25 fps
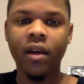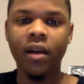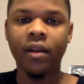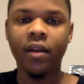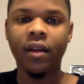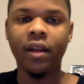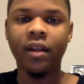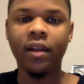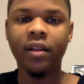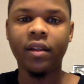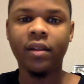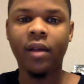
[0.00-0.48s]

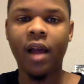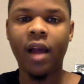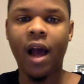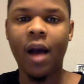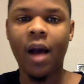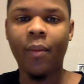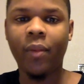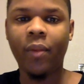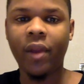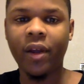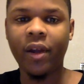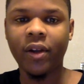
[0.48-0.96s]
They
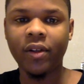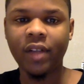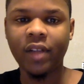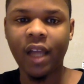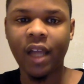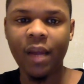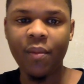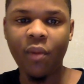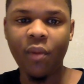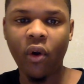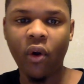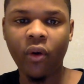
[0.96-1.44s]
got players
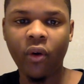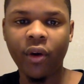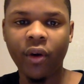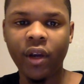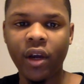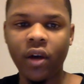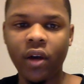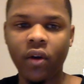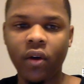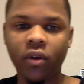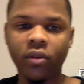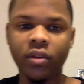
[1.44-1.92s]
like
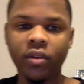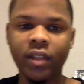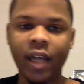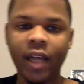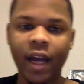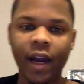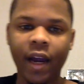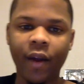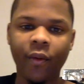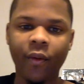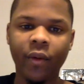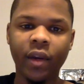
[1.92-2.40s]
Mario,
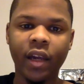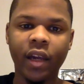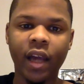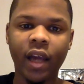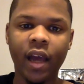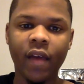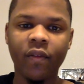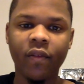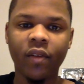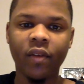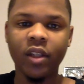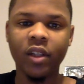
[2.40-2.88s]
Tyreek
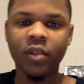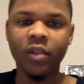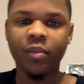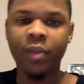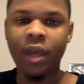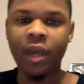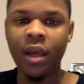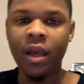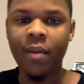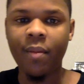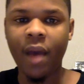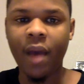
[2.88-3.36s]
Evans,
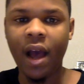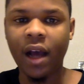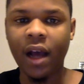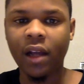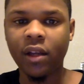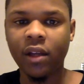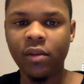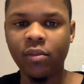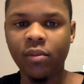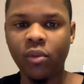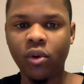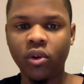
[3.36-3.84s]
Ben
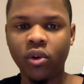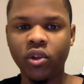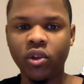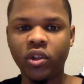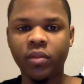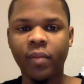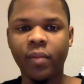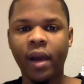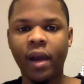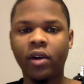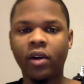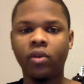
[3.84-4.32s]
McLemore,
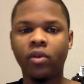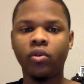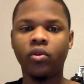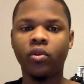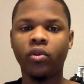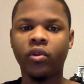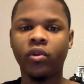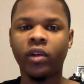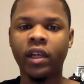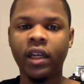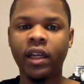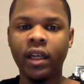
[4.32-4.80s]
Jamichael
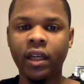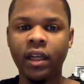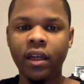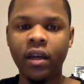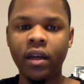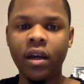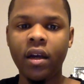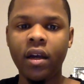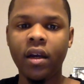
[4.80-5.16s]
Green.